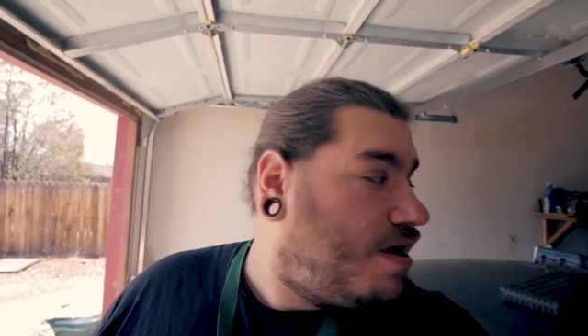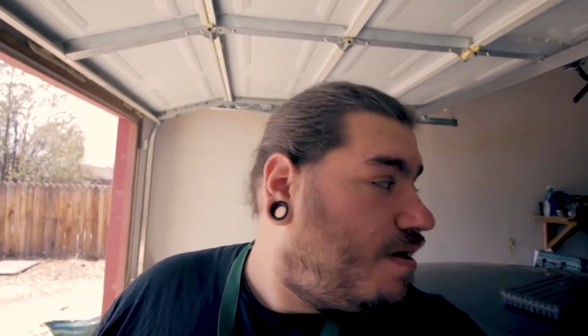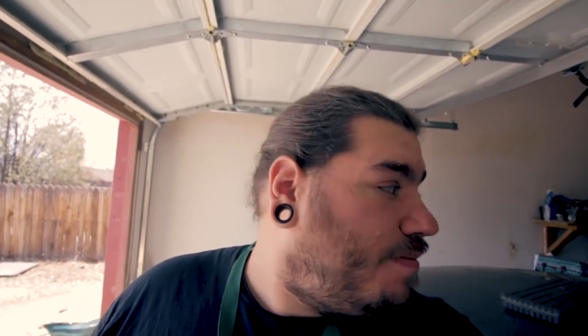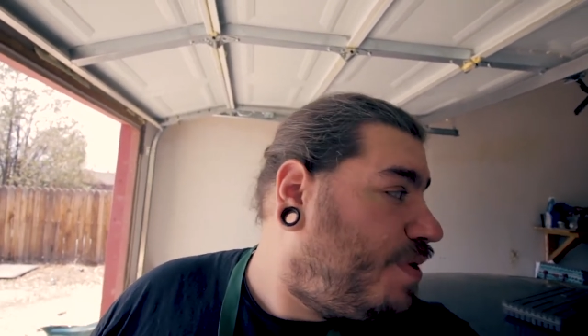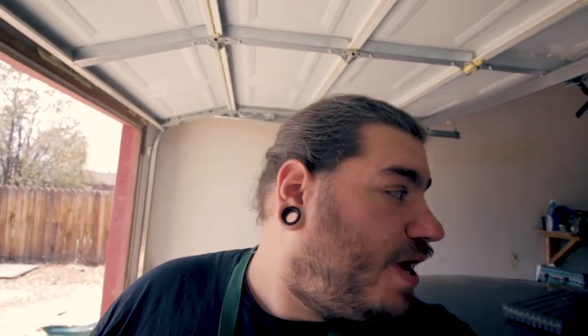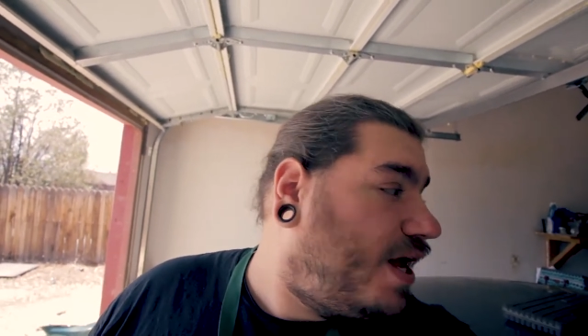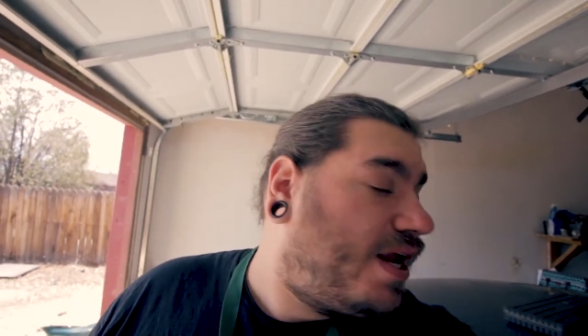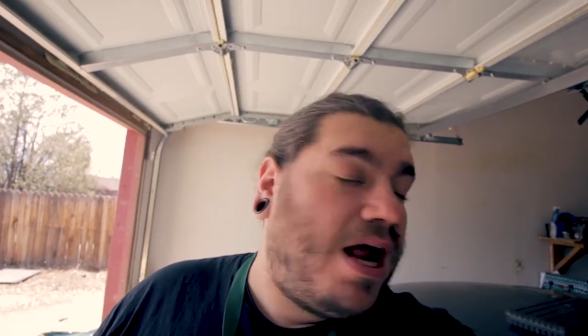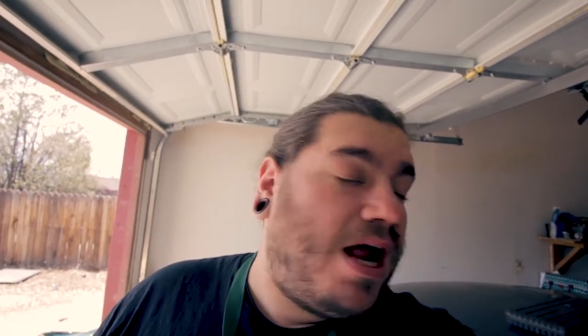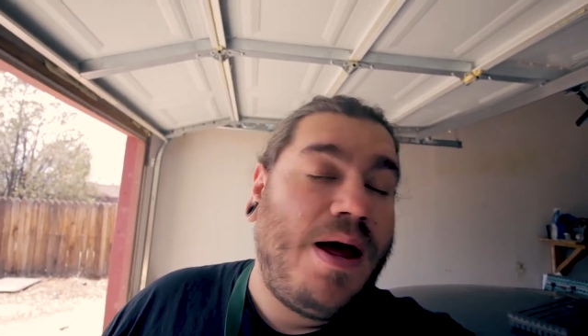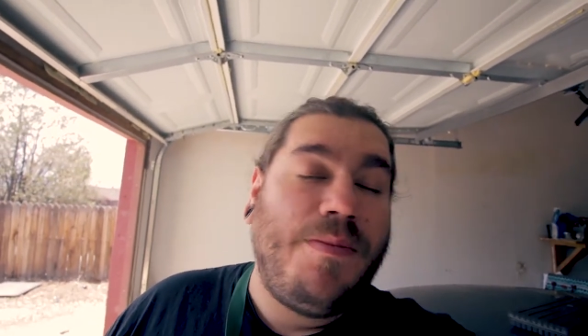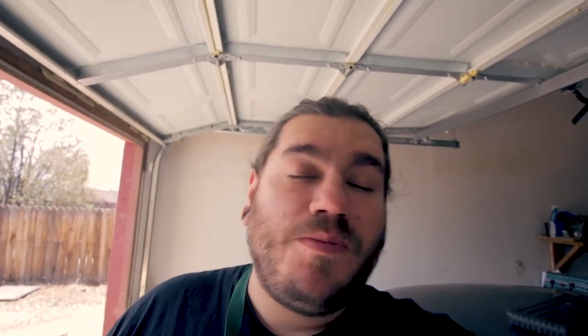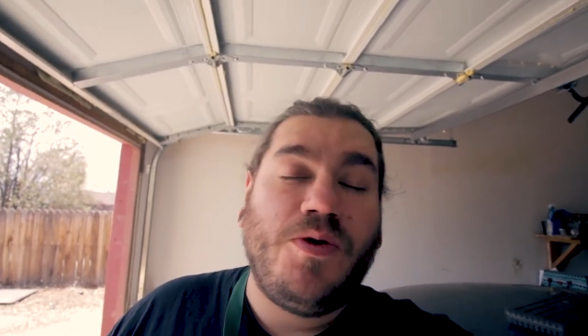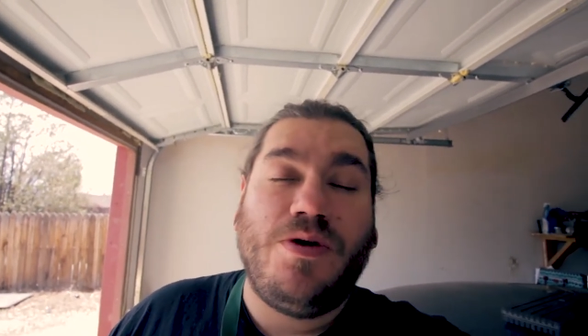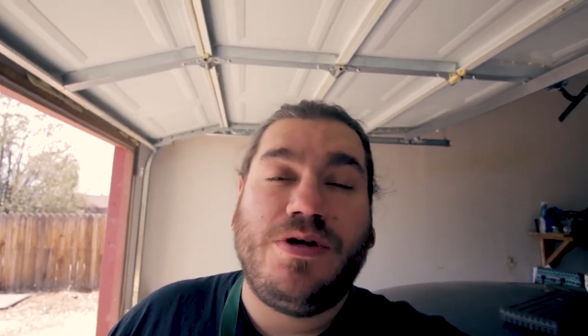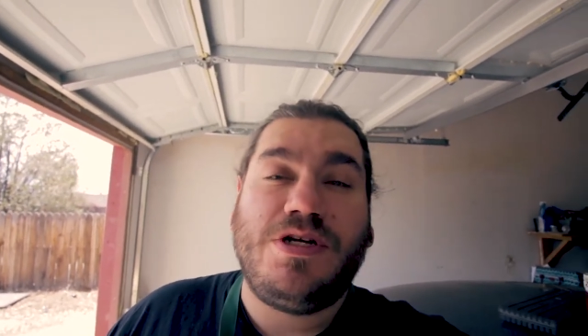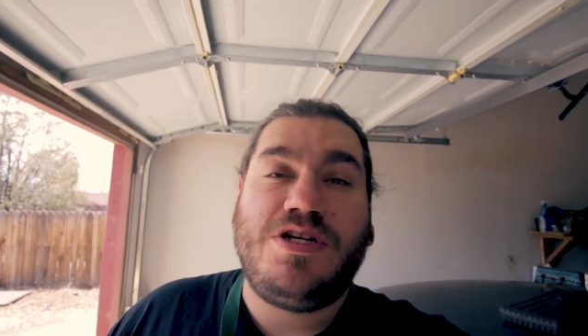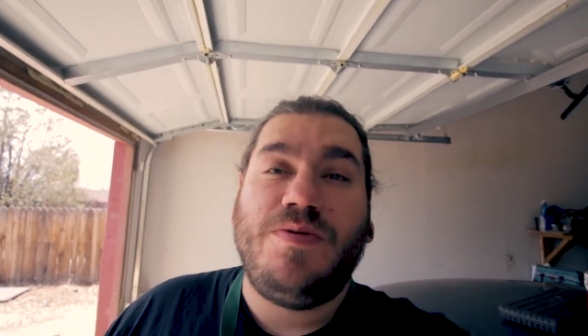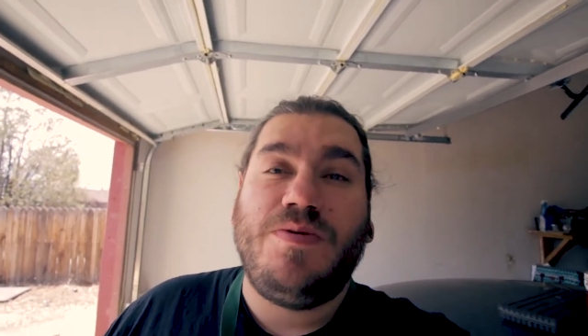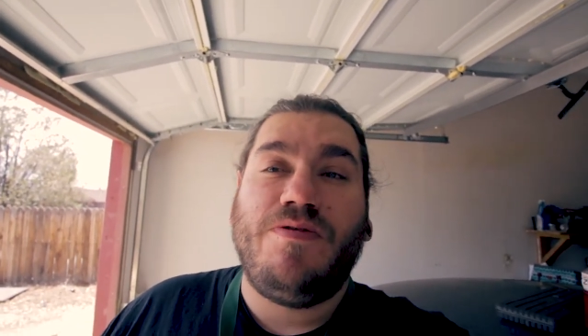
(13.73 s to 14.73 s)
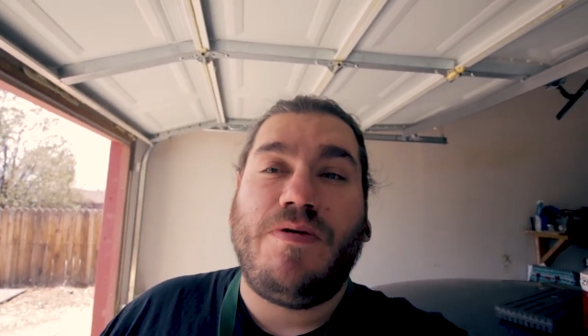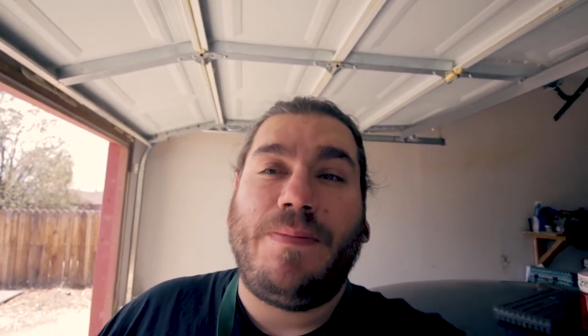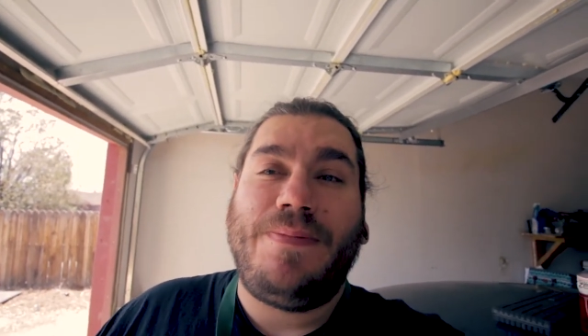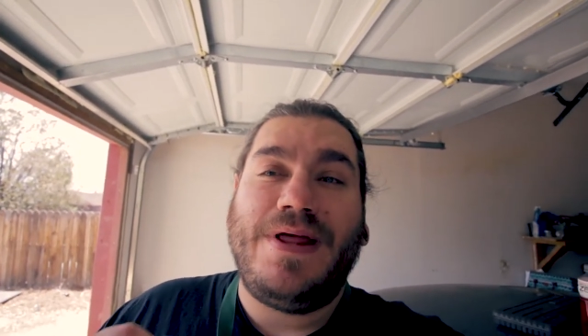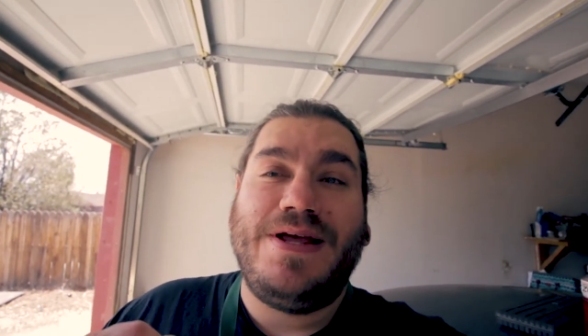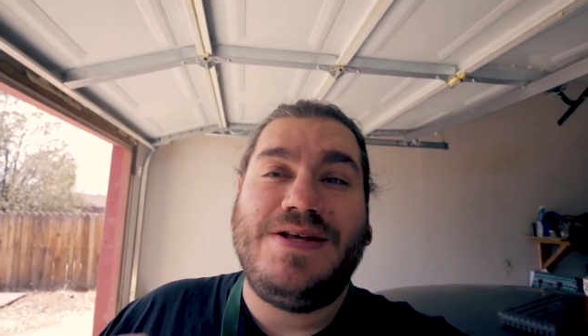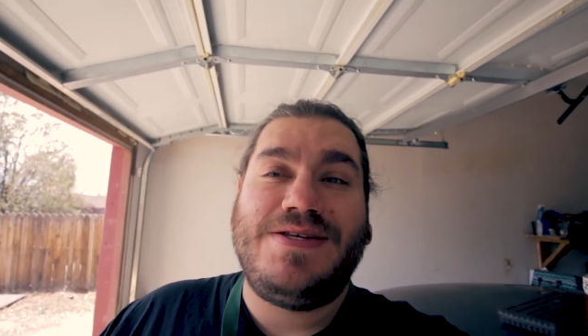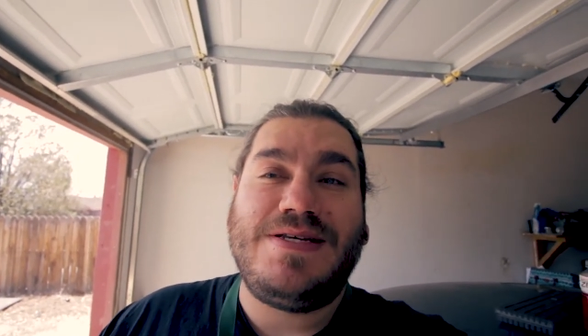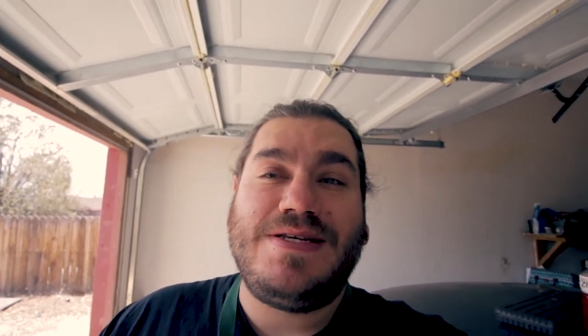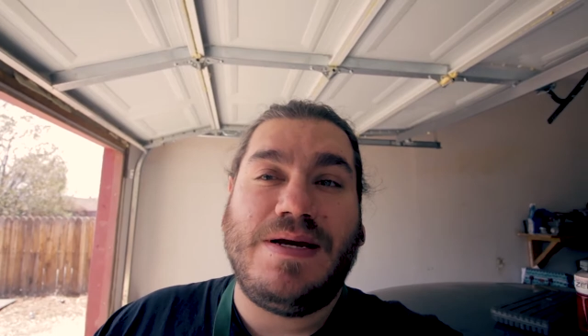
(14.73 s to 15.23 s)
but I'm going to be
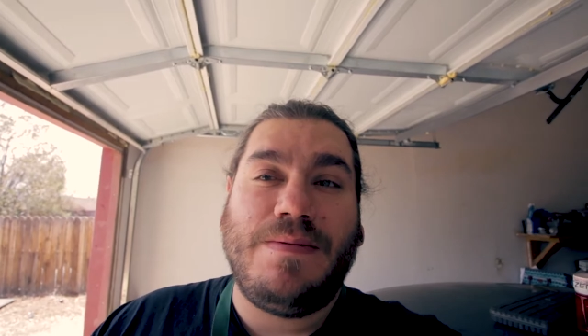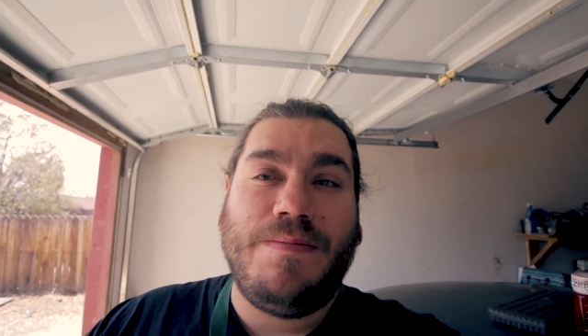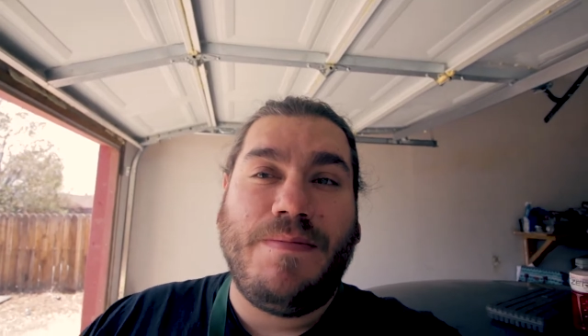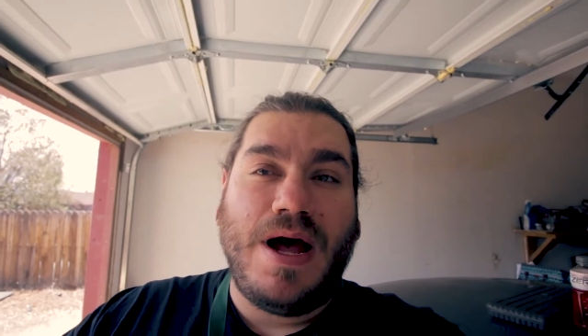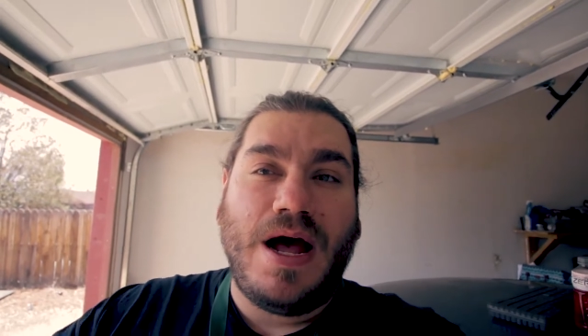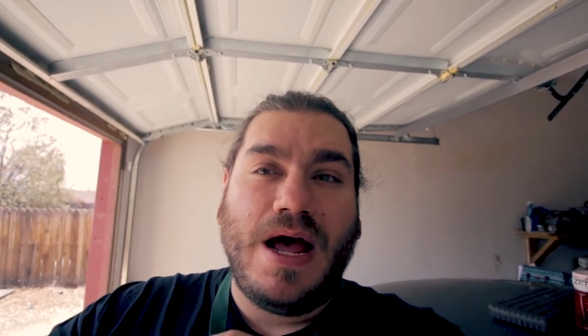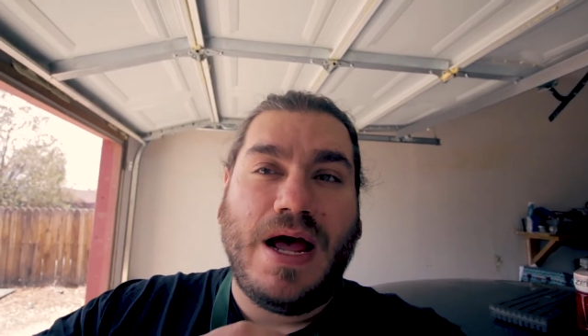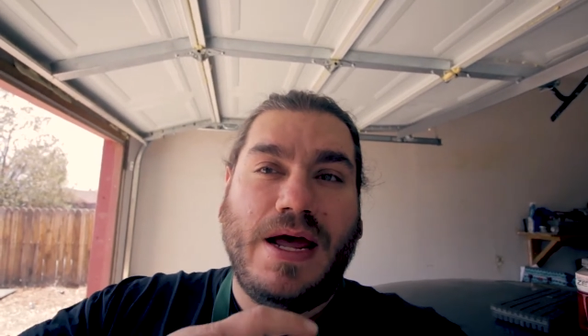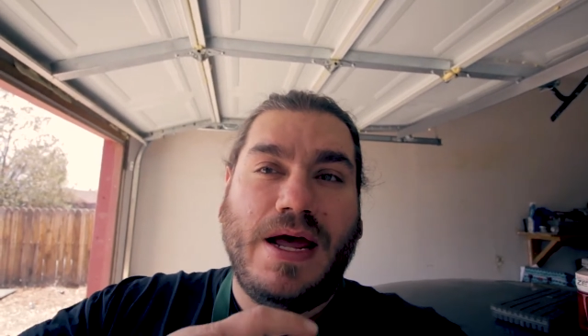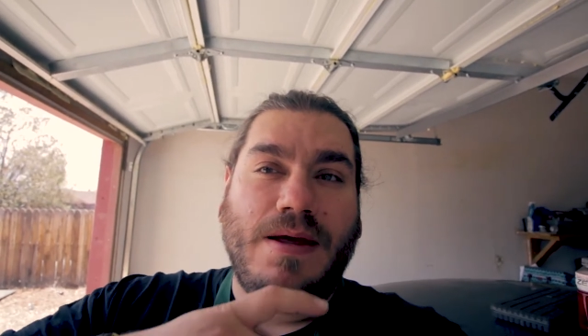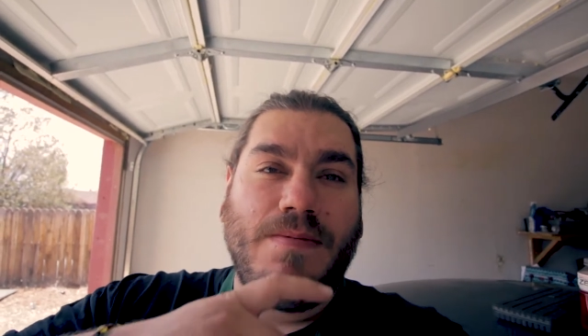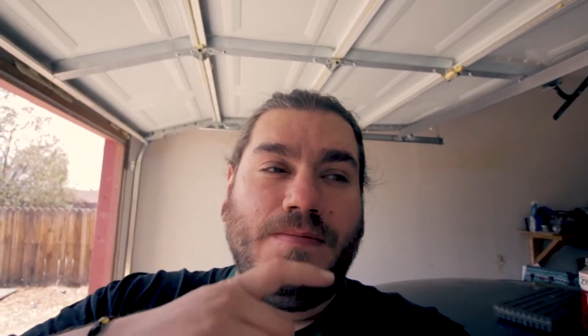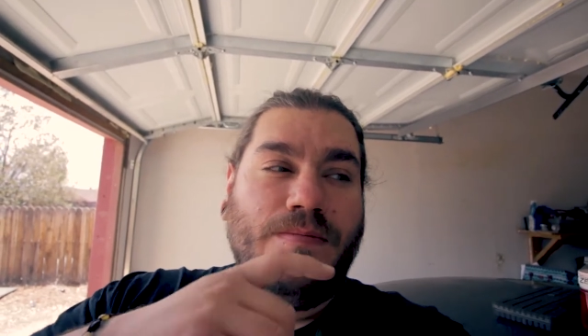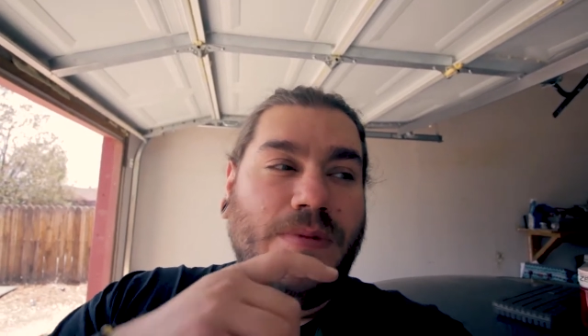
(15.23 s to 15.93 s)
replacing my